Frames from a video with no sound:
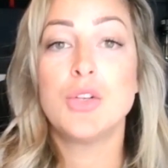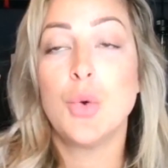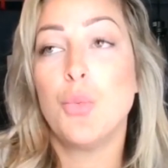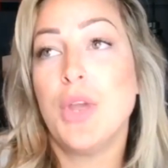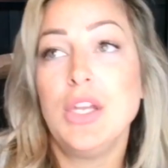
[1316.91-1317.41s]

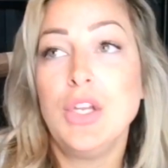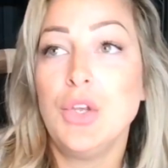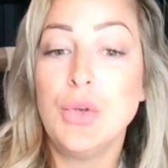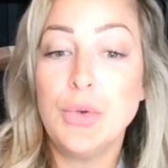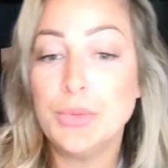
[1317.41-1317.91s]
So when
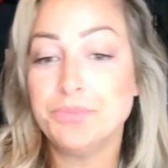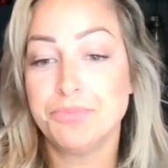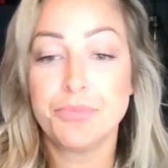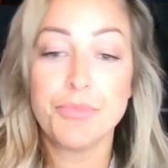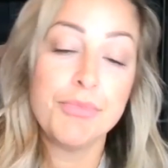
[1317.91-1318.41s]
you
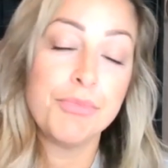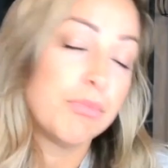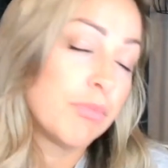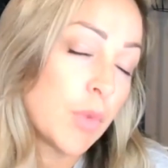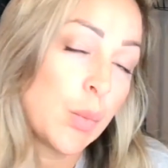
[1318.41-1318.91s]

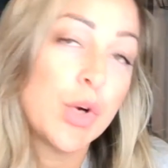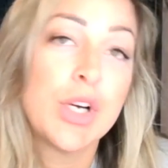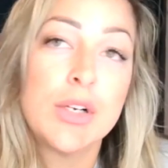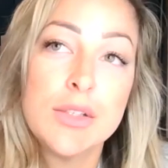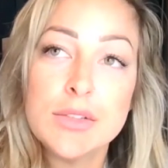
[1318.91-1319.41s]

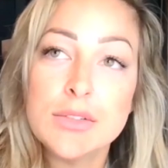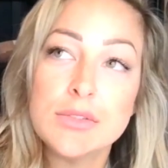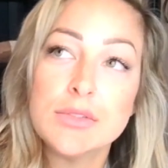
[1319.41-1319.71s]
were